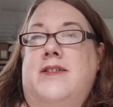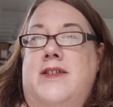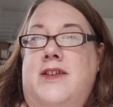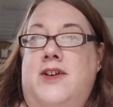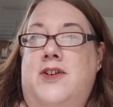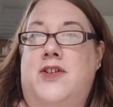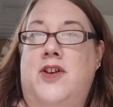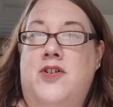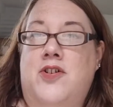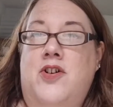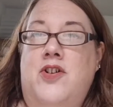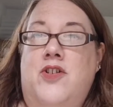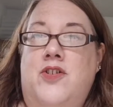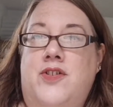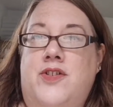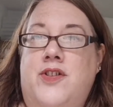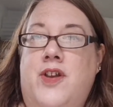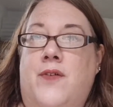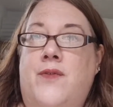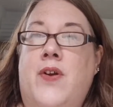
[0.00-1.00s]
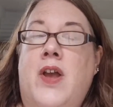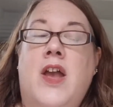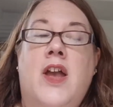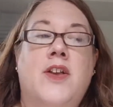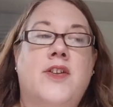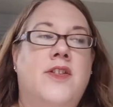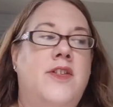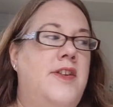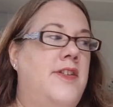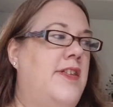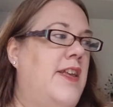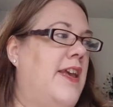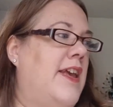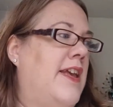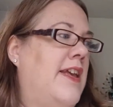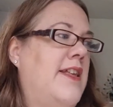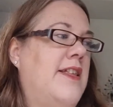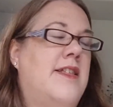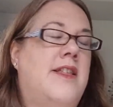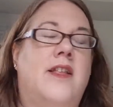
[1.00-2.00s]
it because I've got a lot of stuff. So this
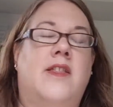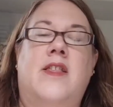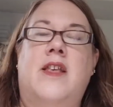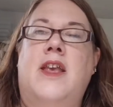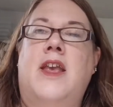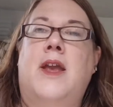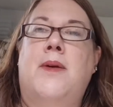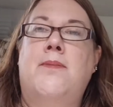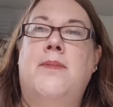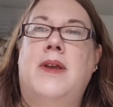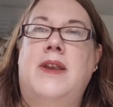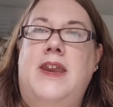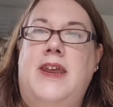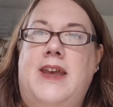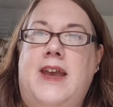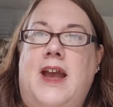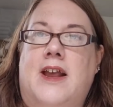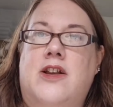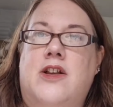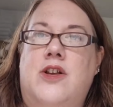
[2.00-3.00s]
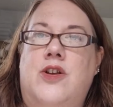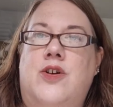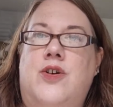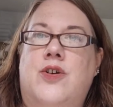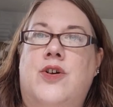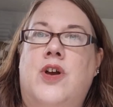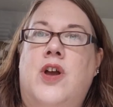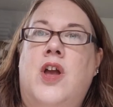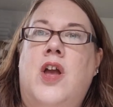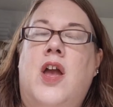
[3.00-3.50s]
is the mini catalogue.